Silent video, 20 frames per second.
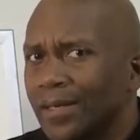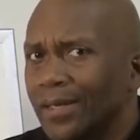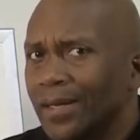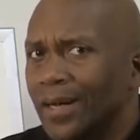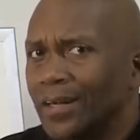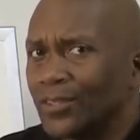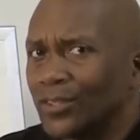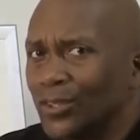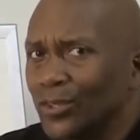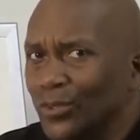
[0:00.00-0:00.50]

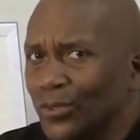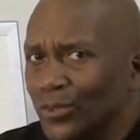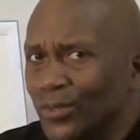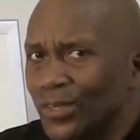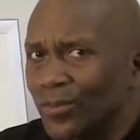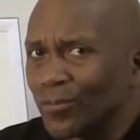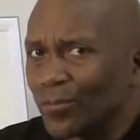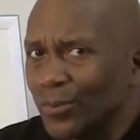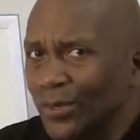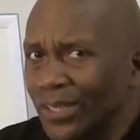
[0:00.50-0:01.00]
until you
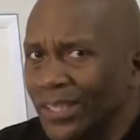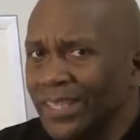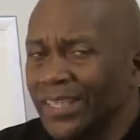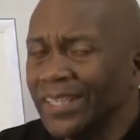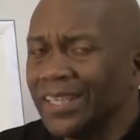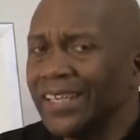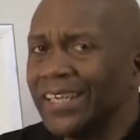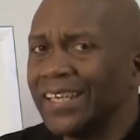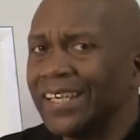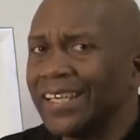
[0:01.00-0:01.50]
can really
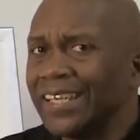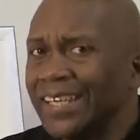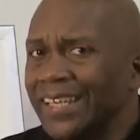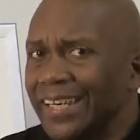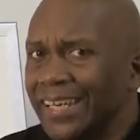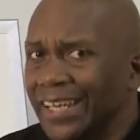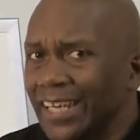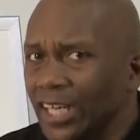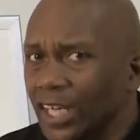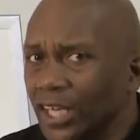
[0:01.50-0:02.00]

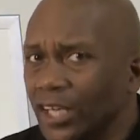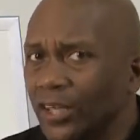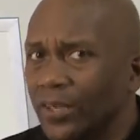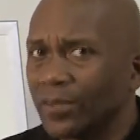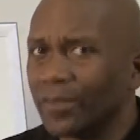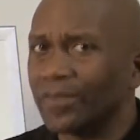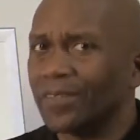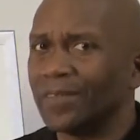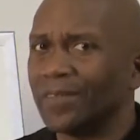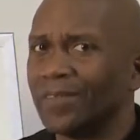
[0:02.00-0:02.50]
hear
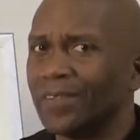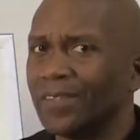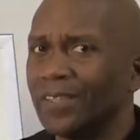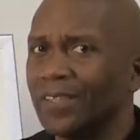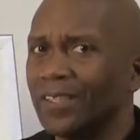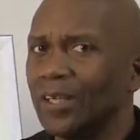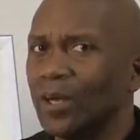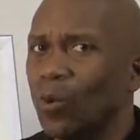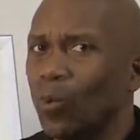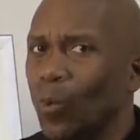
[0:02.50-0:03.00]

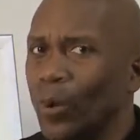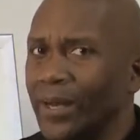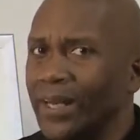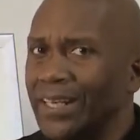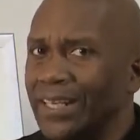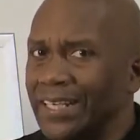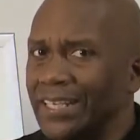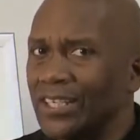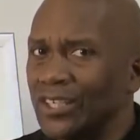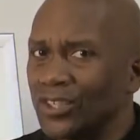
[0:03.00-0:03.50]
what it
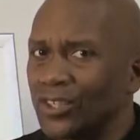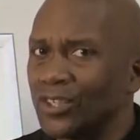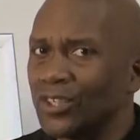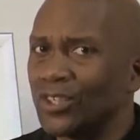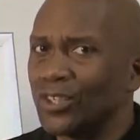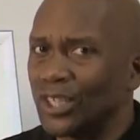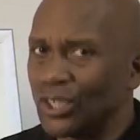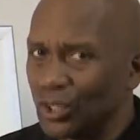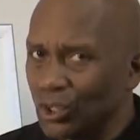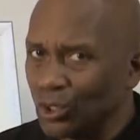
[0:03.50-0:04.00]
is
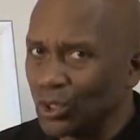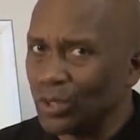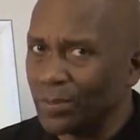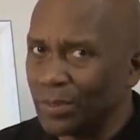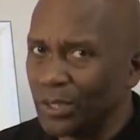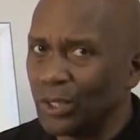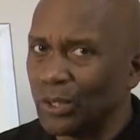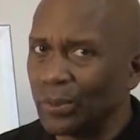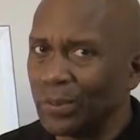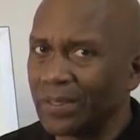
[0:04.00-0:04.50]
that you should
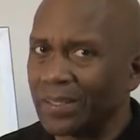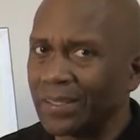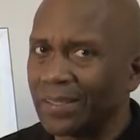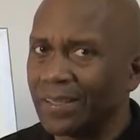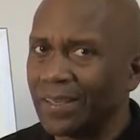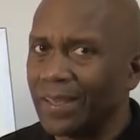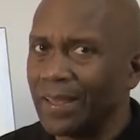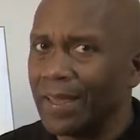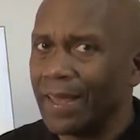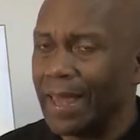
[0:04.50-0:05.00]
be doing.
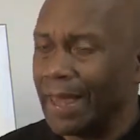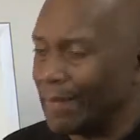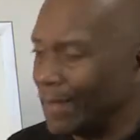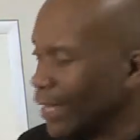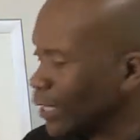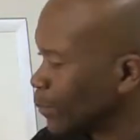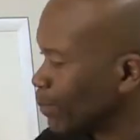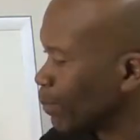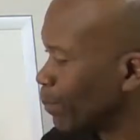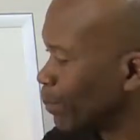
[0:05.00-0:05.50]
And
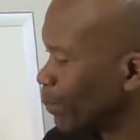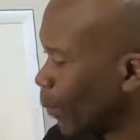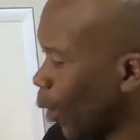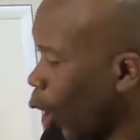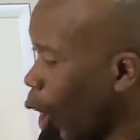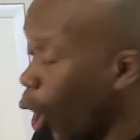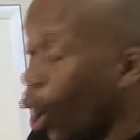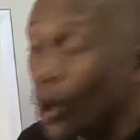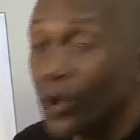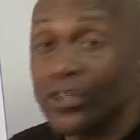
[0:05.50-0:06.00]
that's
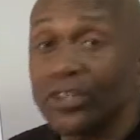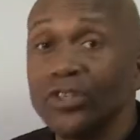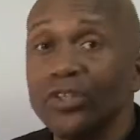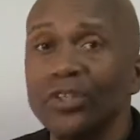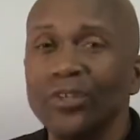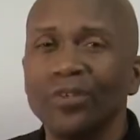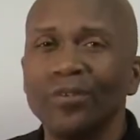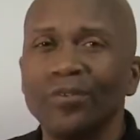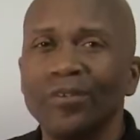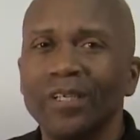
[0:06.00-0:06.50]
hard to
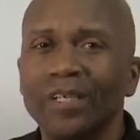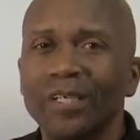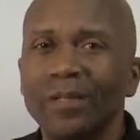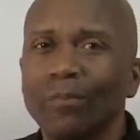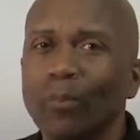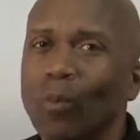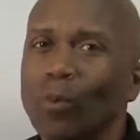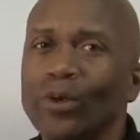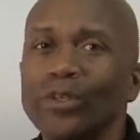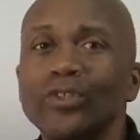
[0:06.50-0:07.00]
do.
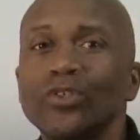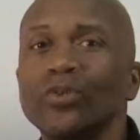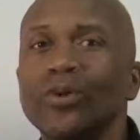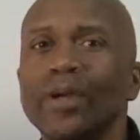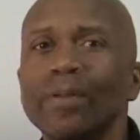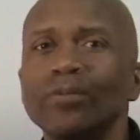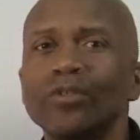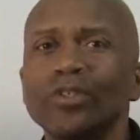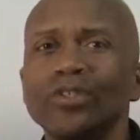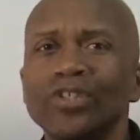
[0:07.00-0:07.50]
Once you're
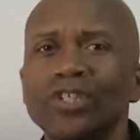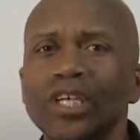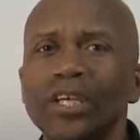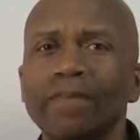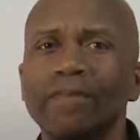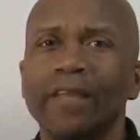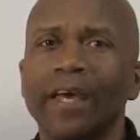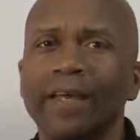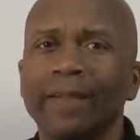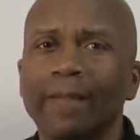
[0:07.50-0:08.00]
able to
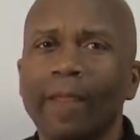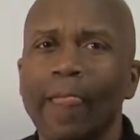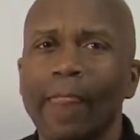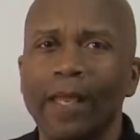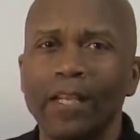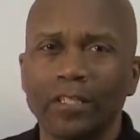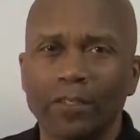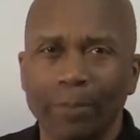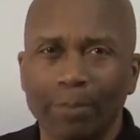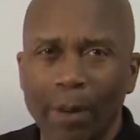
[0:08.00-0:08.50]
achieve that,
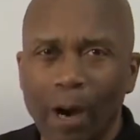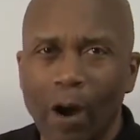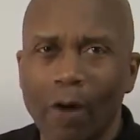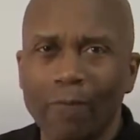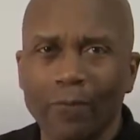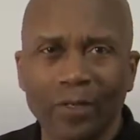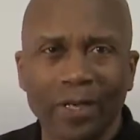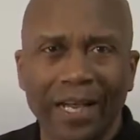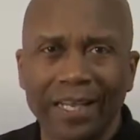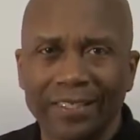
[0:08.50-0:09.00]
it's a
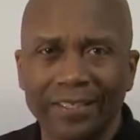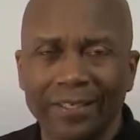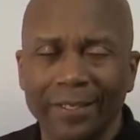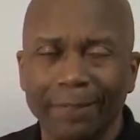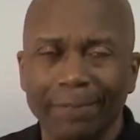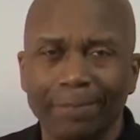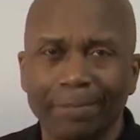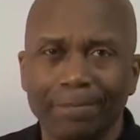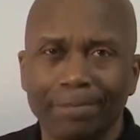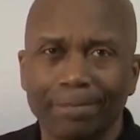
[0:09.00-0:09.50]
powerful concept.
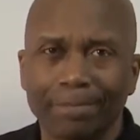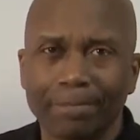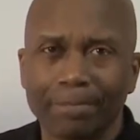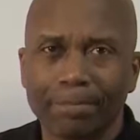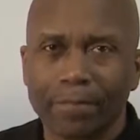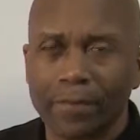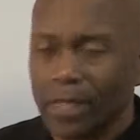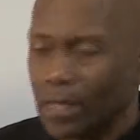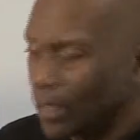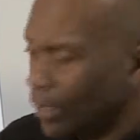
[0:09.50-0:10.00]

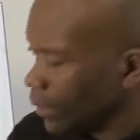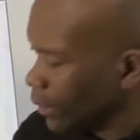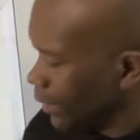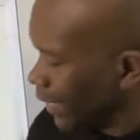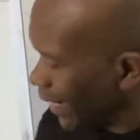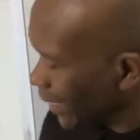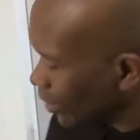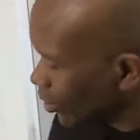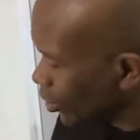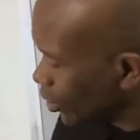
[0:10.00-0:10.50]

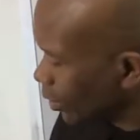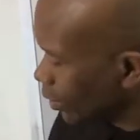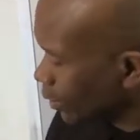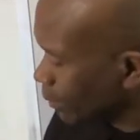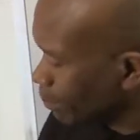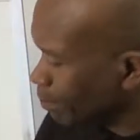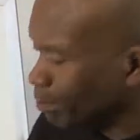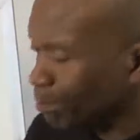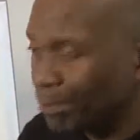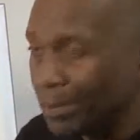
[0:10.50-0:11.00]
Next,
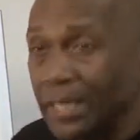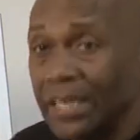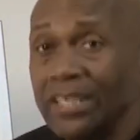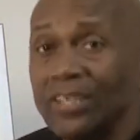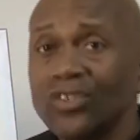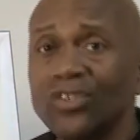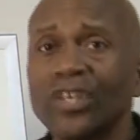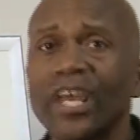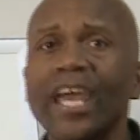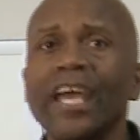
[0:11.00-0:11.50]
P
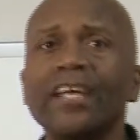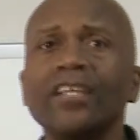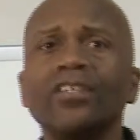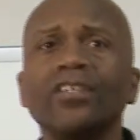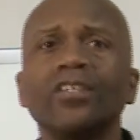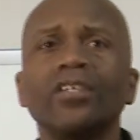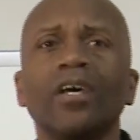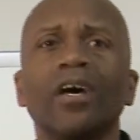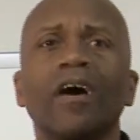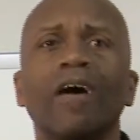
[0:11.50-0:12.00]
stands
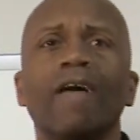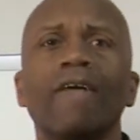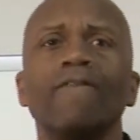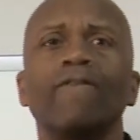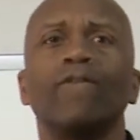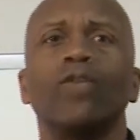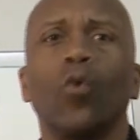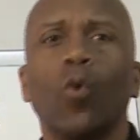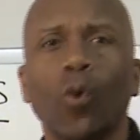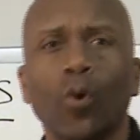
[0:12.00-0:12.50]

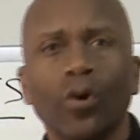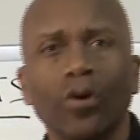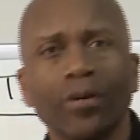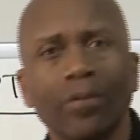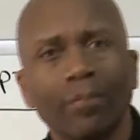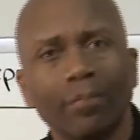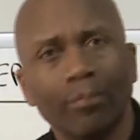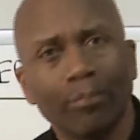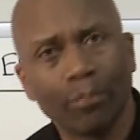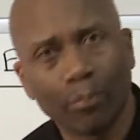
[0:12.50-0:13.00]
for
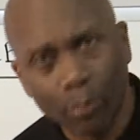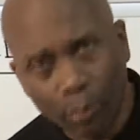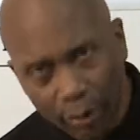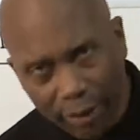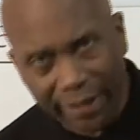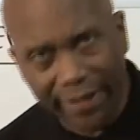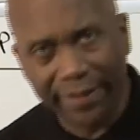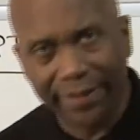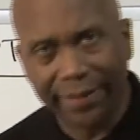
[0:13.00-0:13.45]
pray.